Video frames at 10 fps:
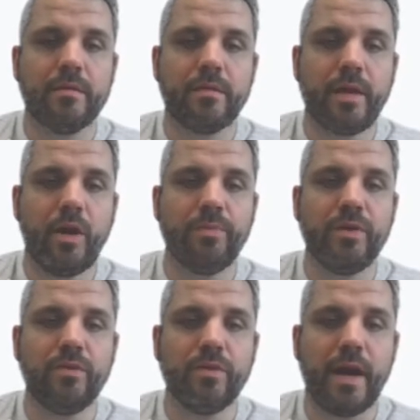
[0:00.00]
help
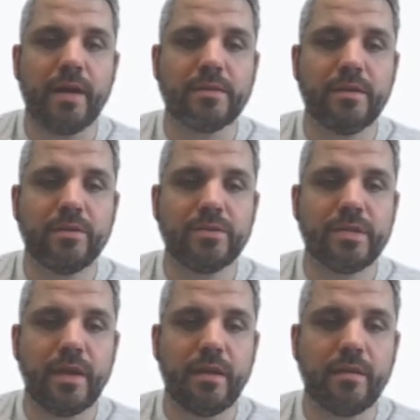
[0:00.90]
you guys
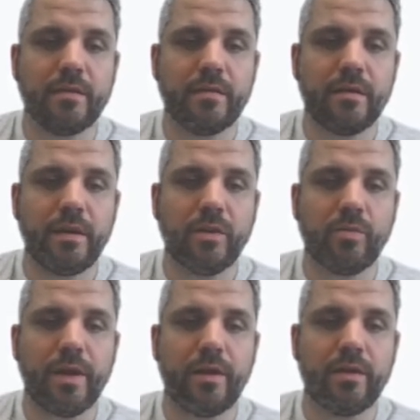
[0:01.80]
understand a little
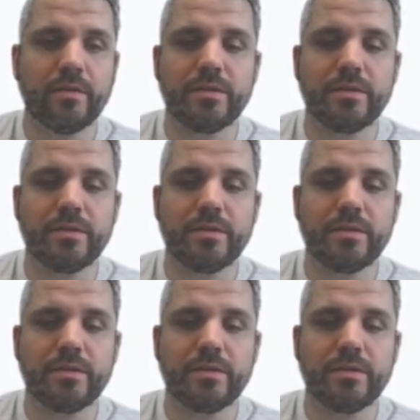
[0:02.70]
better.